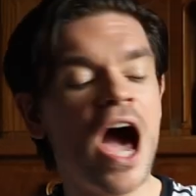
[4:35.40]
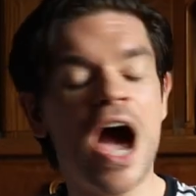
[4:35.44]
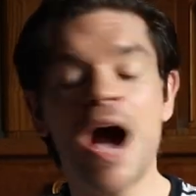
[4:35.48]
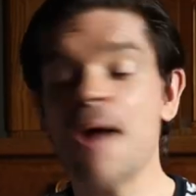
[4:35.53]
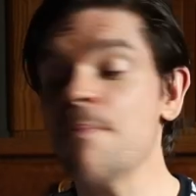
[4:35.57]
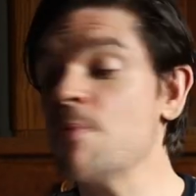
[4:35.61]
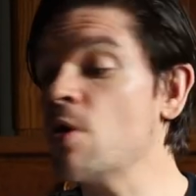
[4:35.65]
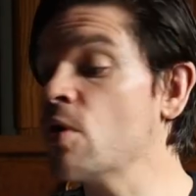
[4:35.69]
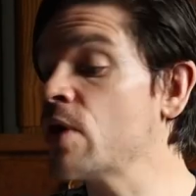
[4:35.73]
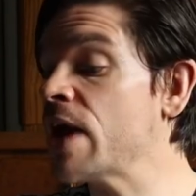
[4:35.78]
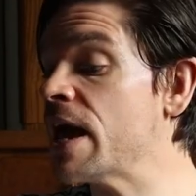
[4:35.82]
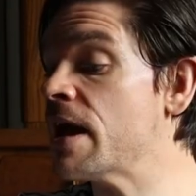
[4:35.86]

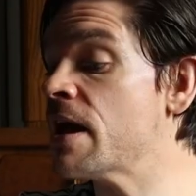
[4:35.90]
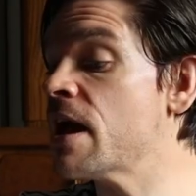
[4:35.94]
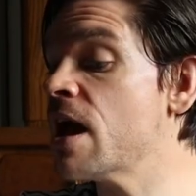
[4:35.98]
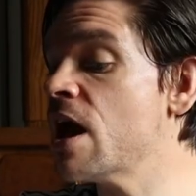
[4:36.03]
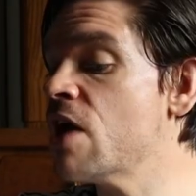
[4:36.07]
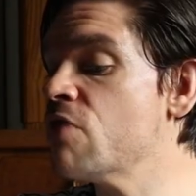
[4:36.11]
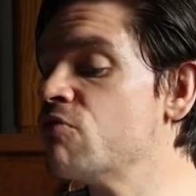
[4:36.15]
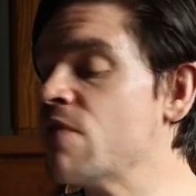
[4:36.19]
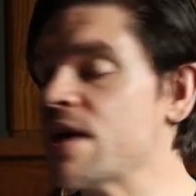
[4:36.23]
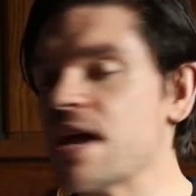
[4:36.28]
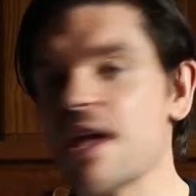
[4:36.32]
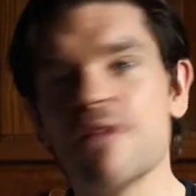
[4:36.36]
Um, okay,
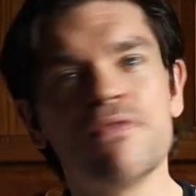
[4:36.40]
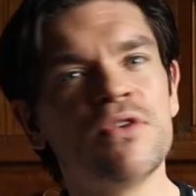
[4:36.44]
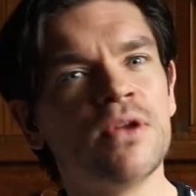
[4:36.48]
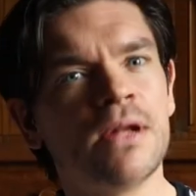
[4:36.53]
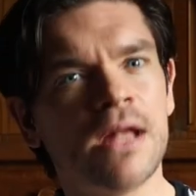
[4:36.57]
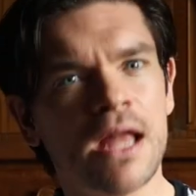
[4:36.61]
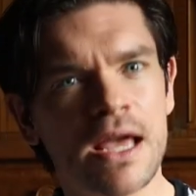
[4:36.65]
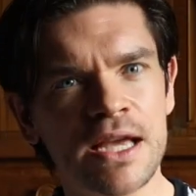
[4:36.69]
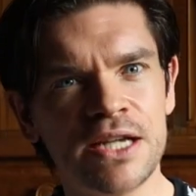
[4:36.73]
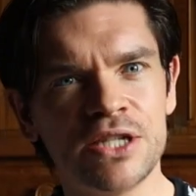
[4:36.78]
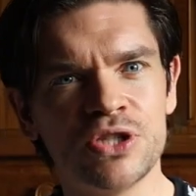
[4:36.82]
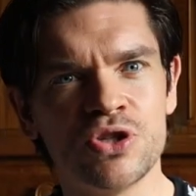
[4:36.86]
right, if you
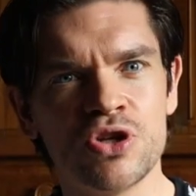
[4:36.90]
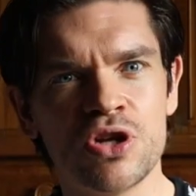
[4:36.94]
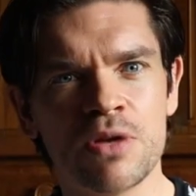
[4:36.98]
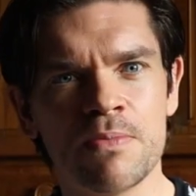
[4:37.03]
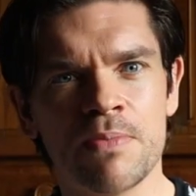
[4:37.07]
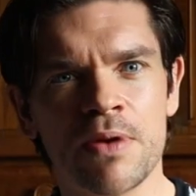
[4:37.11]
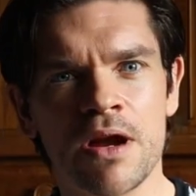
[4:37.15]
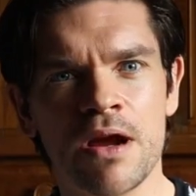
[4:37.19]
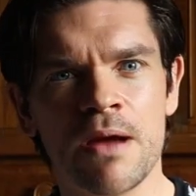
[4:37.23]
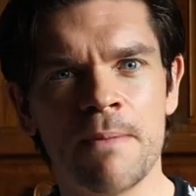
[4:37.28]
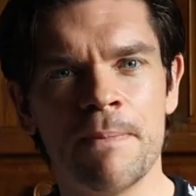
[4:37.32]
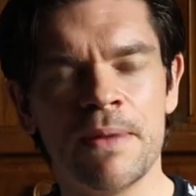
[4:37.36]
like
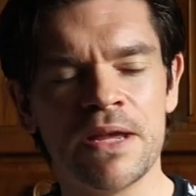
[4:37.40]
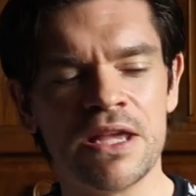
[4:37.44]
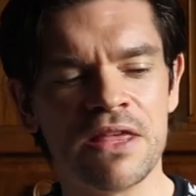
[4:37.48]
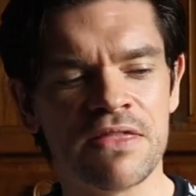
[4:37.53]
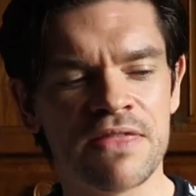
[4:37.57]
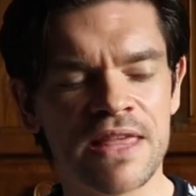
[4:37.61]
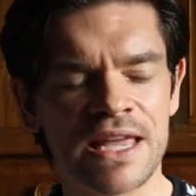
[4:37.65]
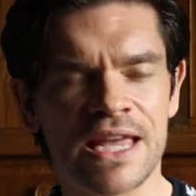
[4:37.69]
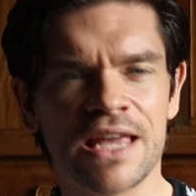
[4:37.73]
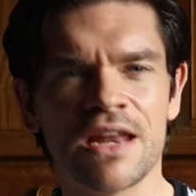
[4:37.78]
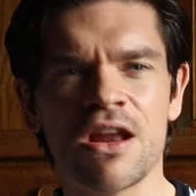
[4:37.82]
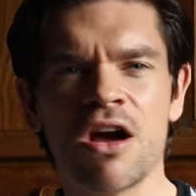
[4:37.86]
juniper, but you're
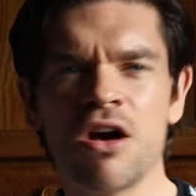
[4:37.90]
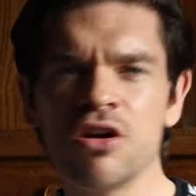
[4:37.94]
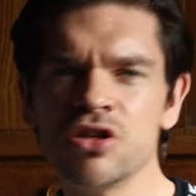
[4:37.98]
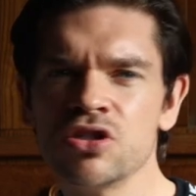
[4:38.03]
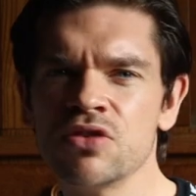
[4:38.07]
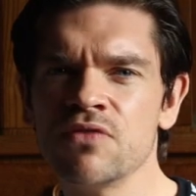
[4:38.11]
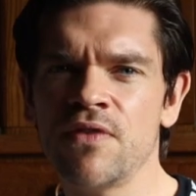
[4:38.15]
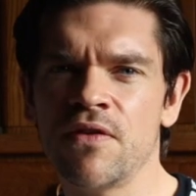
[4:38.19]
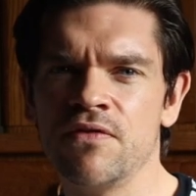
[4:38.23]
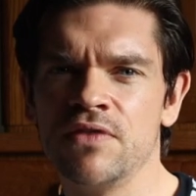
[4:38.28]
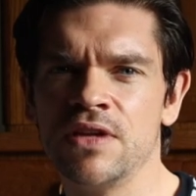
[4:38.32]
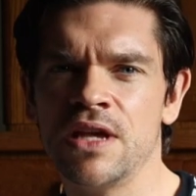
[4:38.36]
thinking
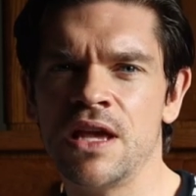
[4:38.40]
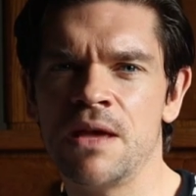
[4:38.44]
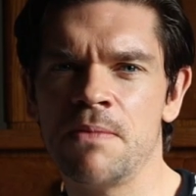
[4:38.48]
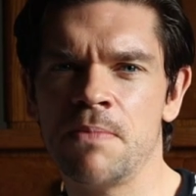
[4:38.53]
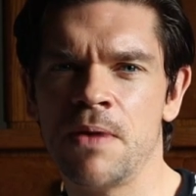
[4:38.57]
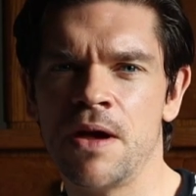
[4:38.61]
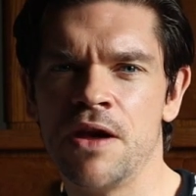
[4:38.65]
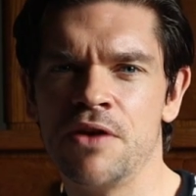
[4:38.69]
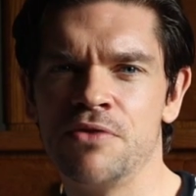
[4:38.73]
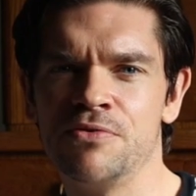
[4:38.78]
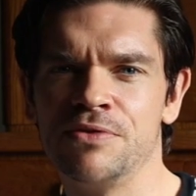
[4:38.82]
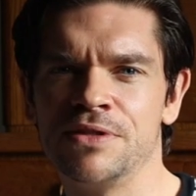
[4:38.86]
158
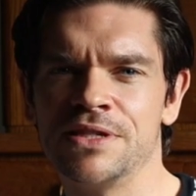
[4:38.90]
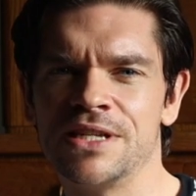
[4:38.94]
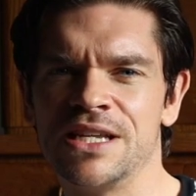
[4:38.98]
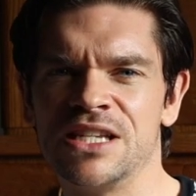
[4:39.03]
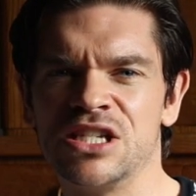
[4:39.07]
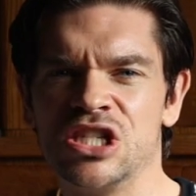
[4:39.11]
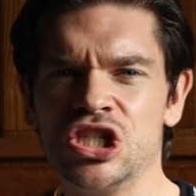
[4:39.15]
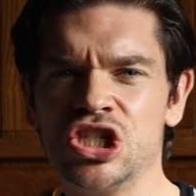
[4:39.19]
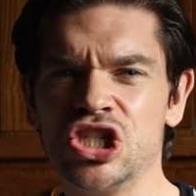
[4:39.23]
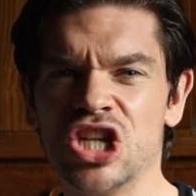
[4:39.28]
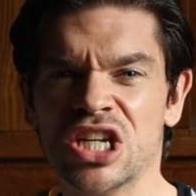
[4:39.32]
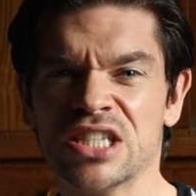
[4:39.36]
pounds
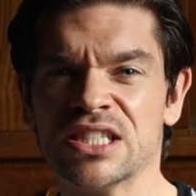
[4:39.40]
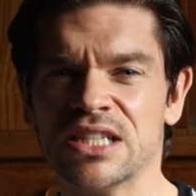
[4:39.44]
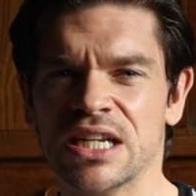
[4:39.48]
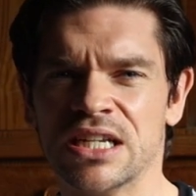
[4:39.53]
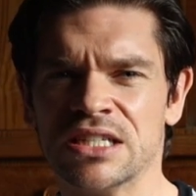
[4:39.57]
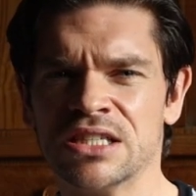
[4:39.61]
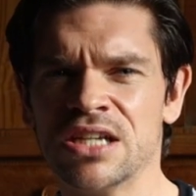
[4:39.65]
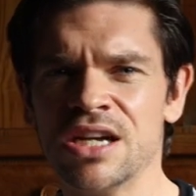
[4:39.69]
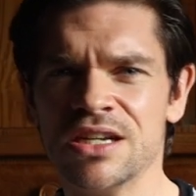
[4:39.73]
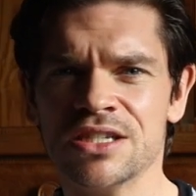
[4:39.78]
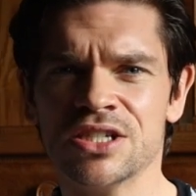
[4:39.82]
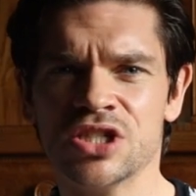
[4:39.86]
is just a
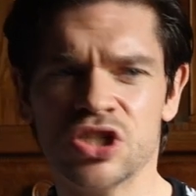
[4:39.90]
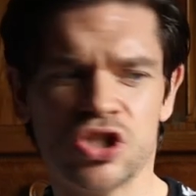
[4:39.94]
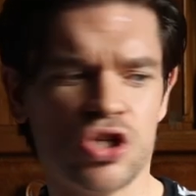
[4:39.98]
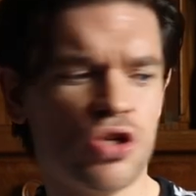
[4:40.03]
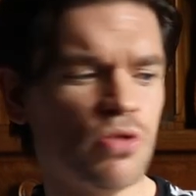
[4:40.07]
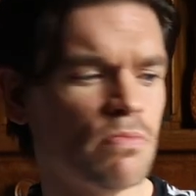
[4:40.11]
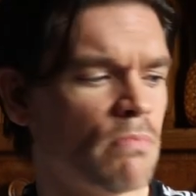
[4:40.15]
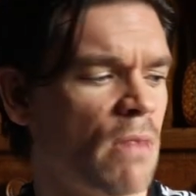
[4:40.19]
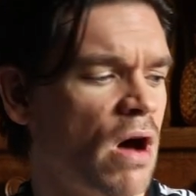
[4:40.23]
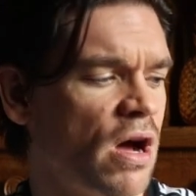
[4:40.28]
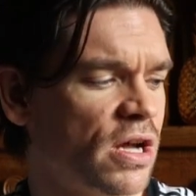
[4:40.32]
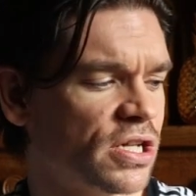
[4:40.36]
touch
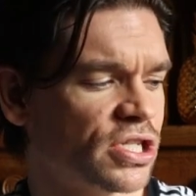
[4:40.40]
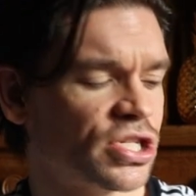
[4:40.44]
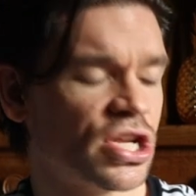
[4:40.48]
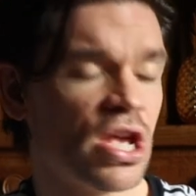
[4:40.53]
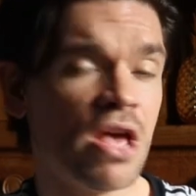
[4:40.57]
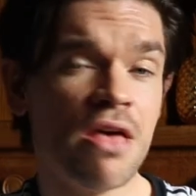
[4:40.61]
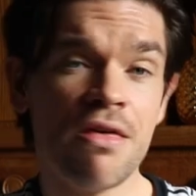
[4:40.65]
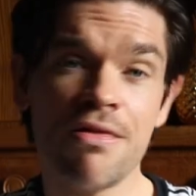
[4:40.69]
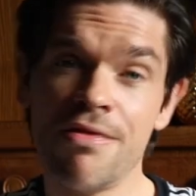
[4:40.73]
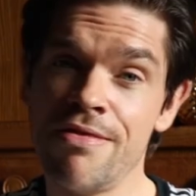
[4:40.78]
too much,